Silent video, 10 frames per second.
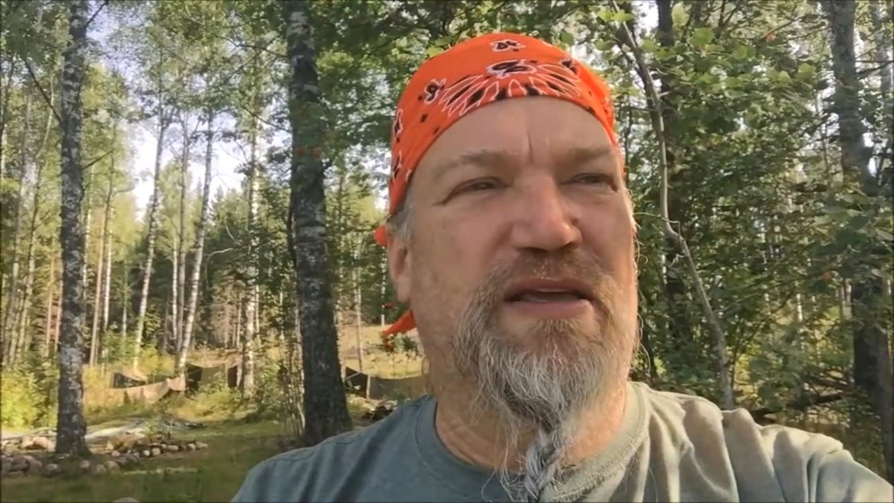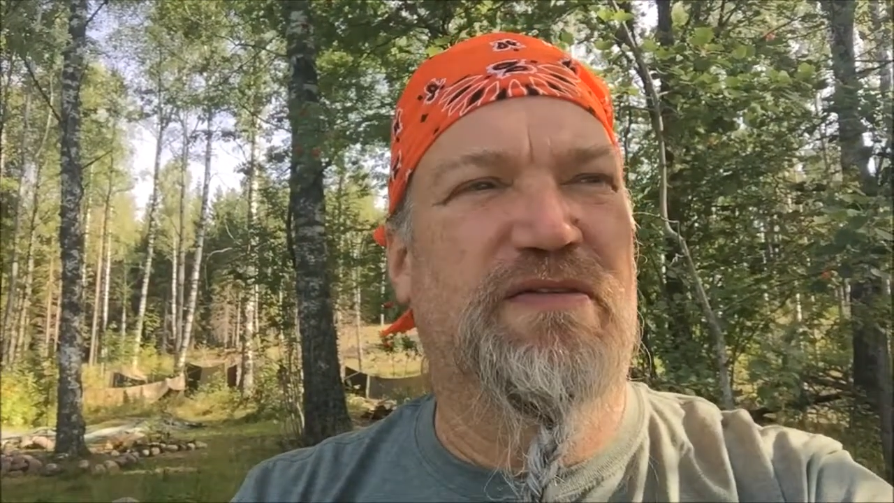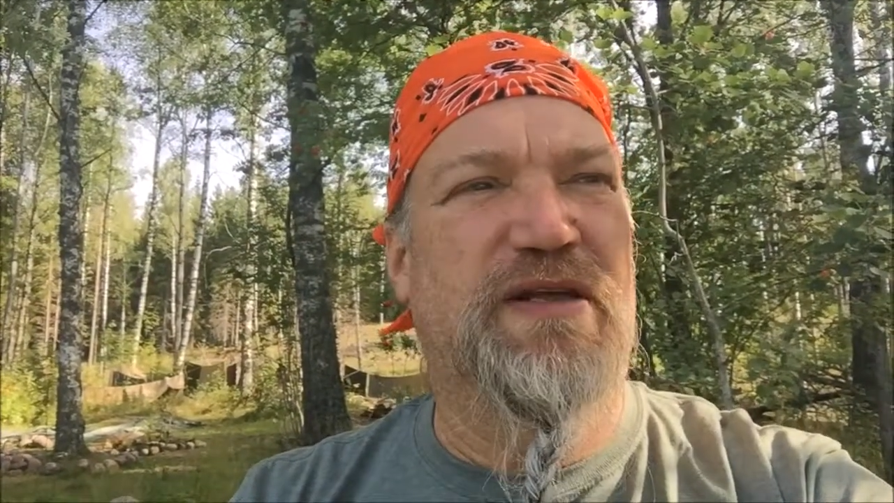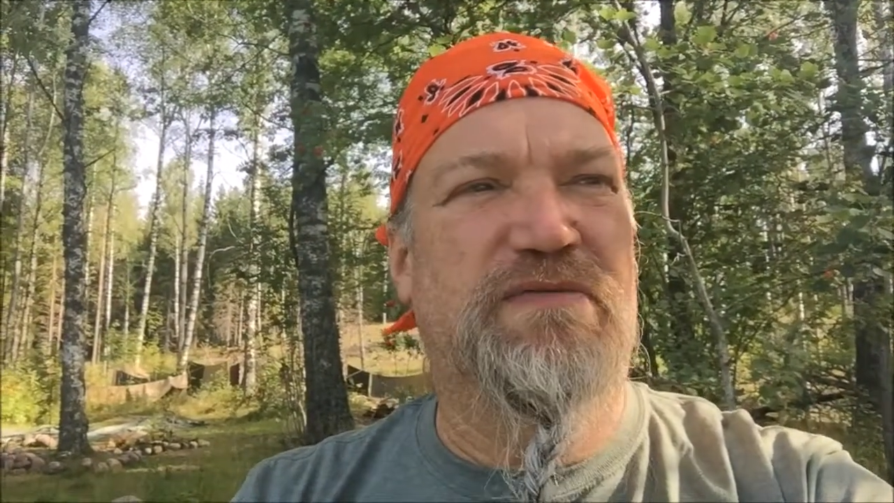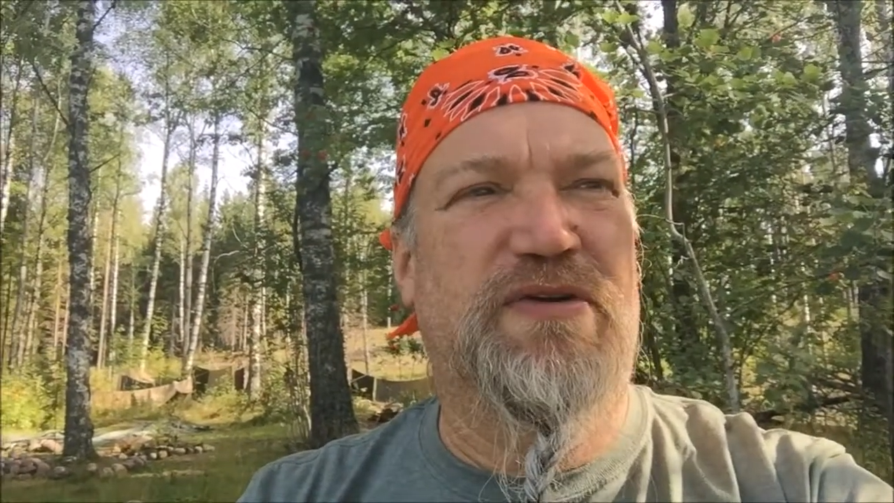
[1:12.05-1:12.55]

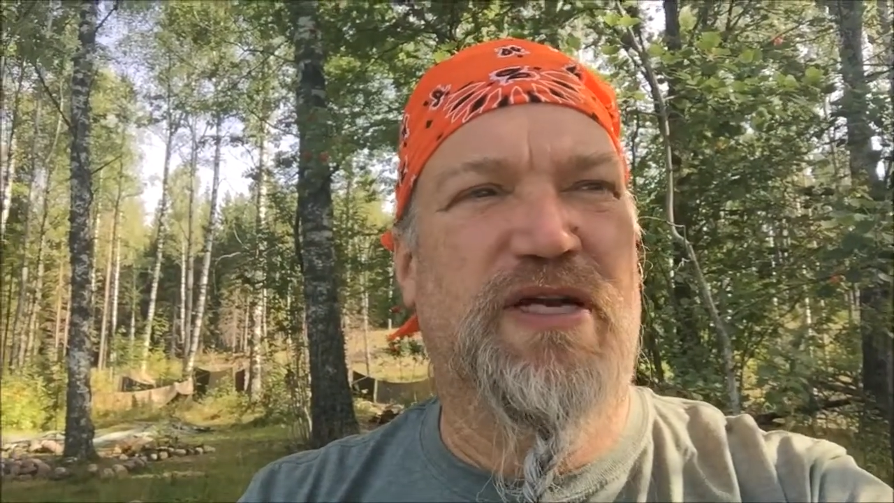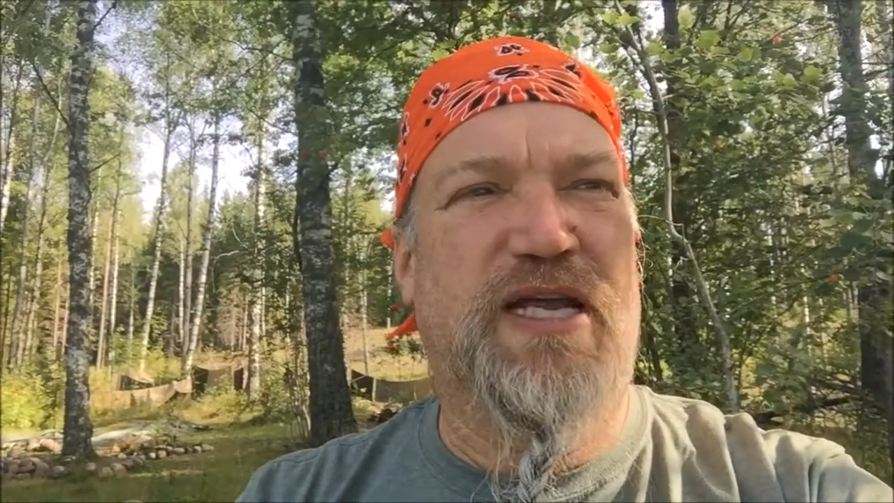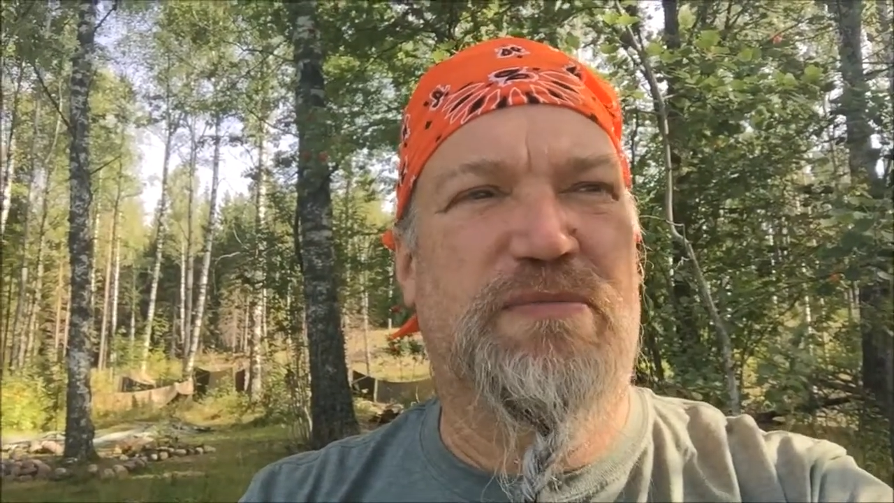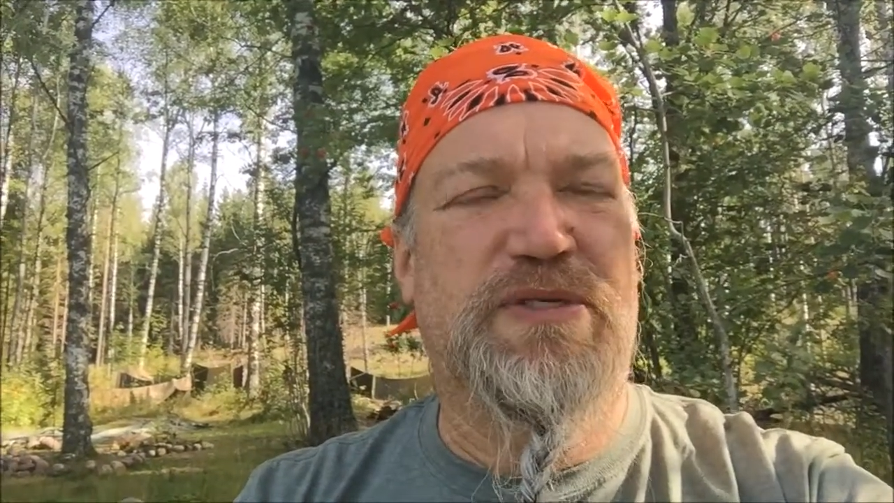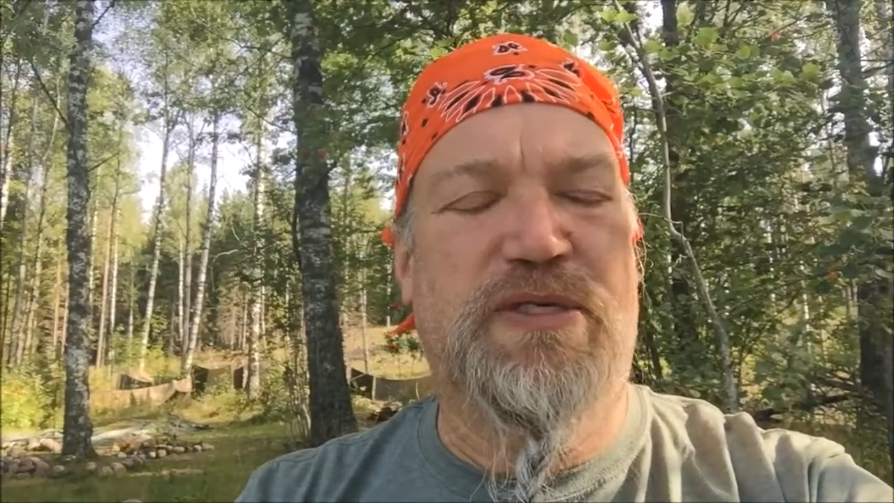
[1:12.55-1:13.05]
give it up for
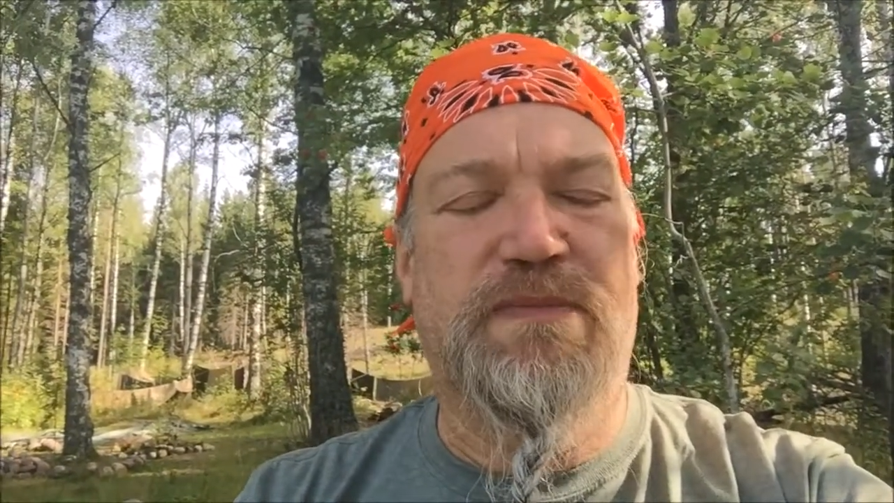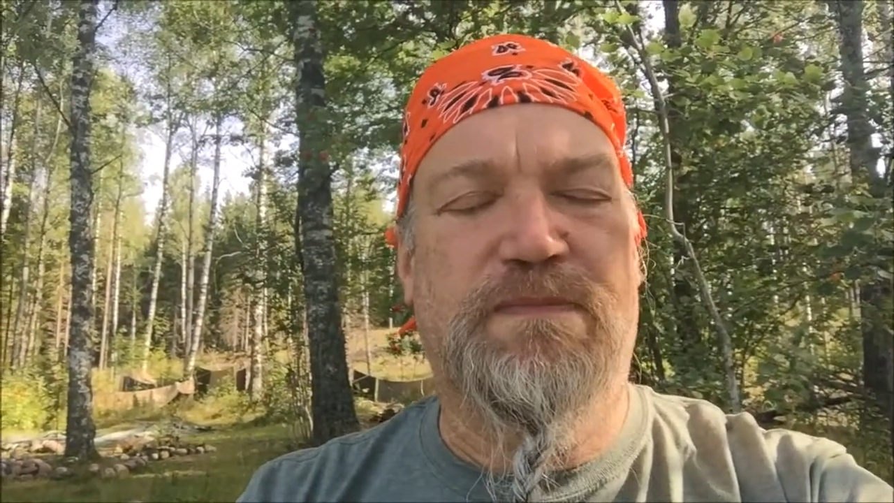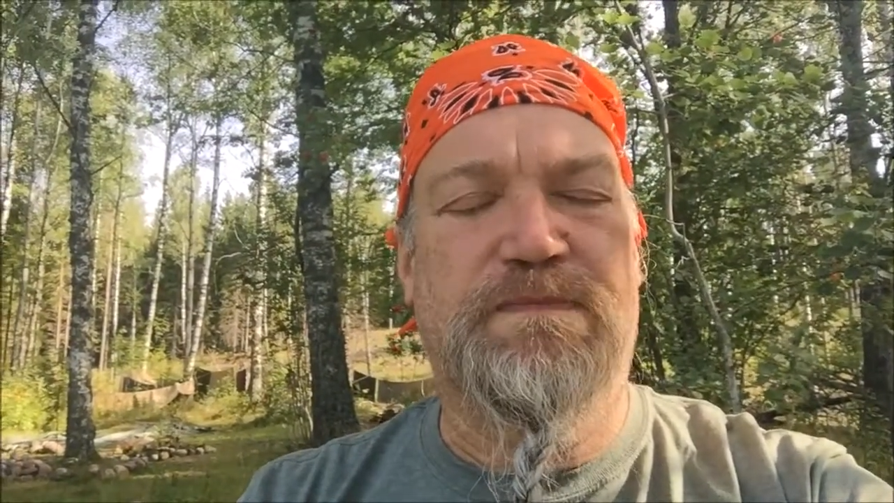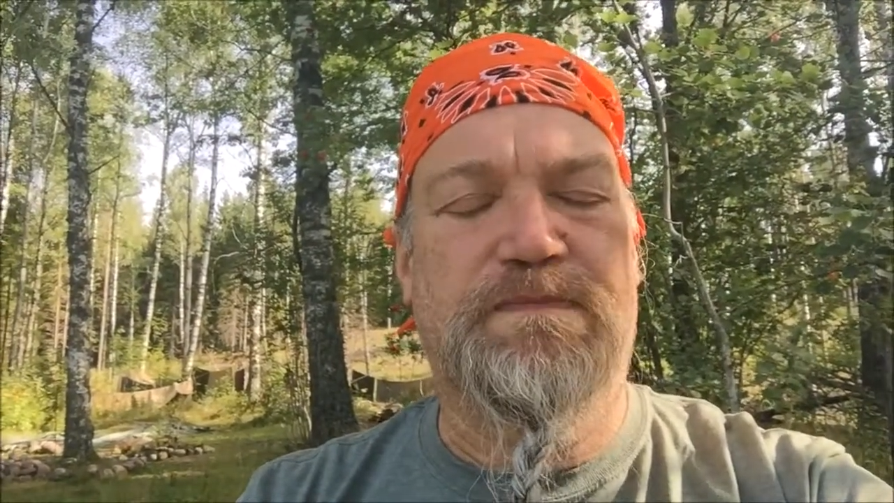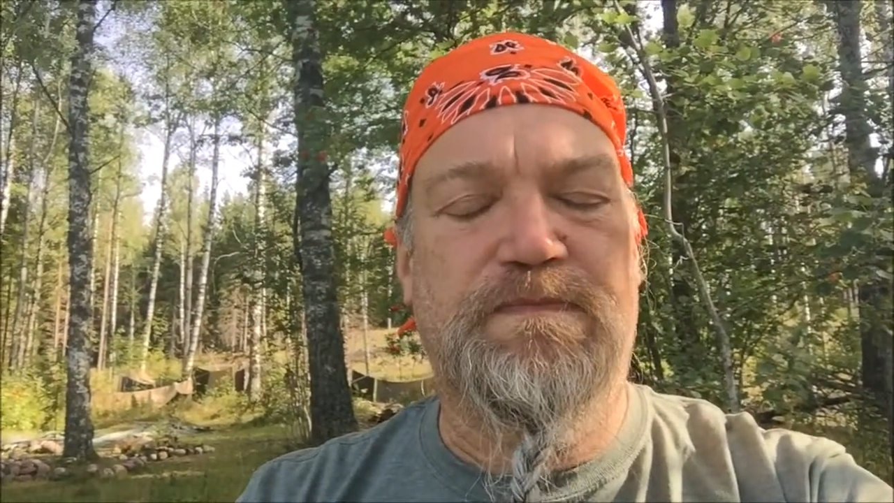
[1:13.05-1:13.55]
adoption.